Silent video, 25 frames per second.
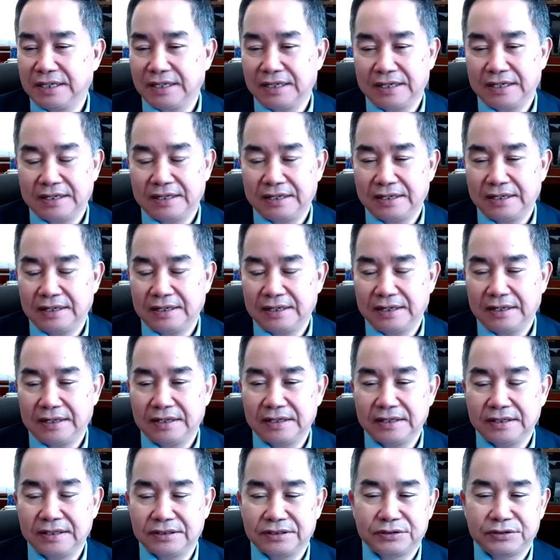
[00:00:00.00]
the
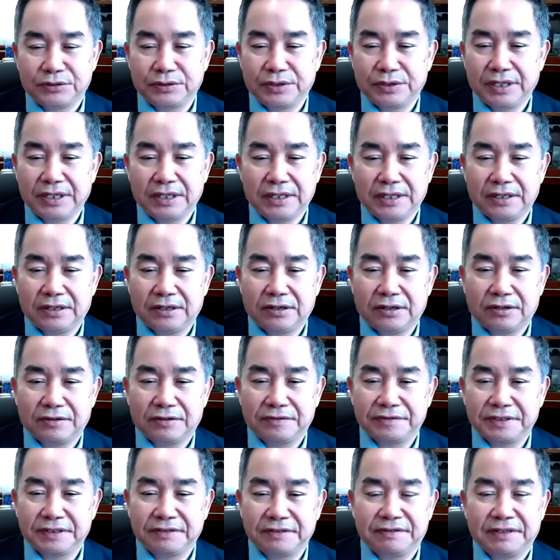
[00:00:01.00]
history
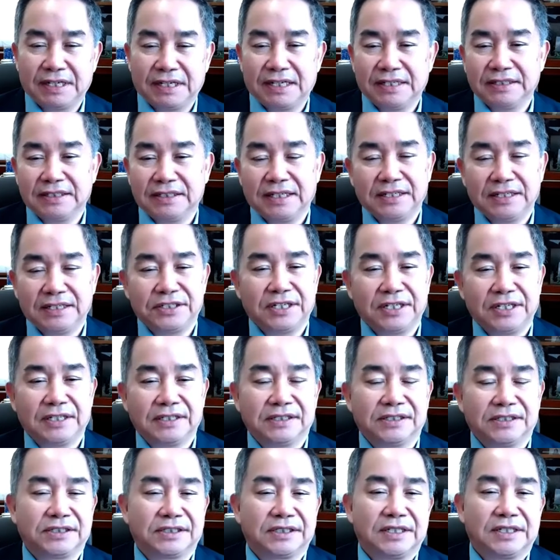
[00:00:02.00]
of
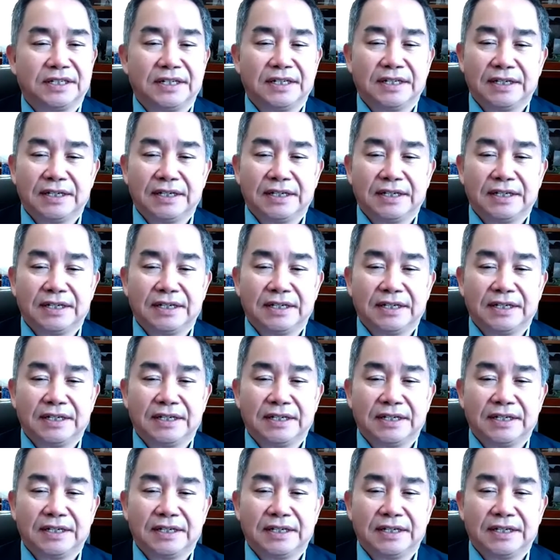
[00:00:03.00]
civilizations,